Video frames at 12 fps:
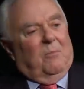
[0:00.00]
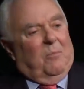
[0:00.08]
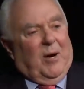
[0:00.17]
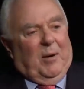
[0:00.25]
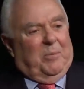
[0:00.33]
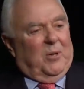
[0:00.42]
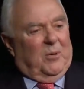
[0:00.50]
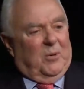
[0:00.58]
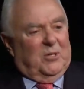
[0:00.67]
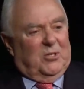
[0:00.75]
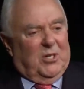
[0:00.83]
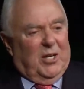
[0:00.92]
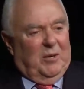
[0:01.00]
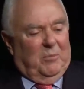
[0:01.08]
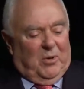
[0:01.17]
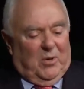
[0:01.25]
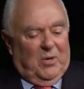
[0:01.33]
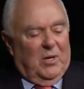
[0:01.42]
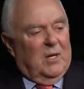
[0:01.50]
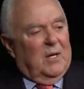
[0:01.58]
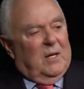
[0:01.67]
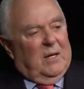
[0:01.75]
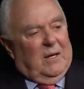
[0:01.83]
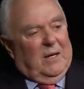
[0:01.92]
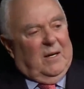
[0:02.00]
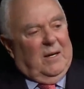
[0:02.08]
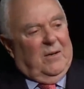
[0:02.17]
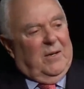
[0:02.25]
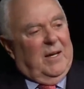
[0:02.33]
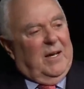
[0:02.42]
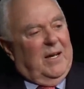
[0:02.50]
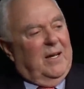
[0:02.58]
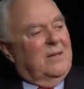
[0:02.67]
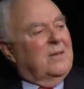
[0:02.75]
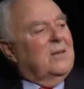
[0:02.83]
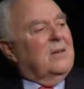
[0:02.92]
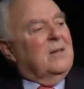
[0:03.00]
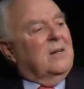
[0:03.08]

popular and chamber, uh, and